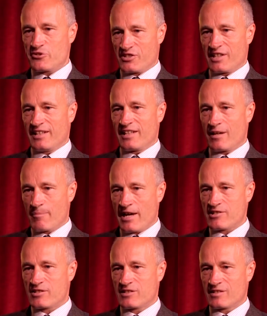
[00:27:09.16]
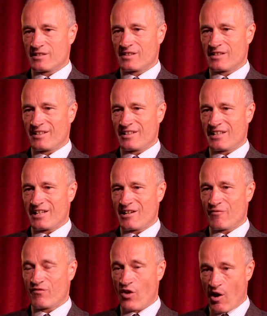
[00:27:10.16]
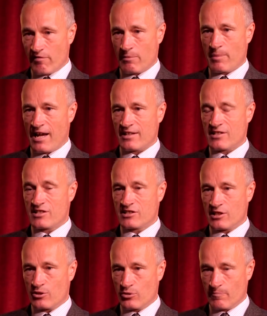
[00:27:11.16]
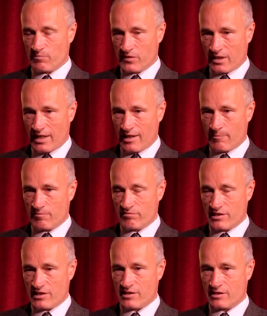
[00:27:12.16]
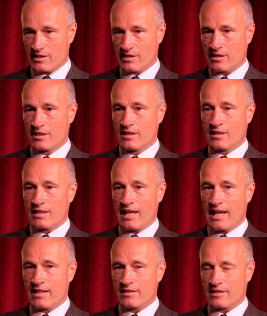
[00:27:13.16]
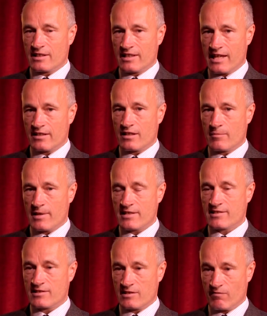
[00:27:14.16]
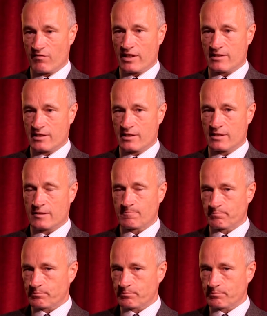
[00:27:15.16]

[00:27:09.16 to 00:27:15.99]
see Hamas firing back, still resisting. And again, Hamas has inflicted,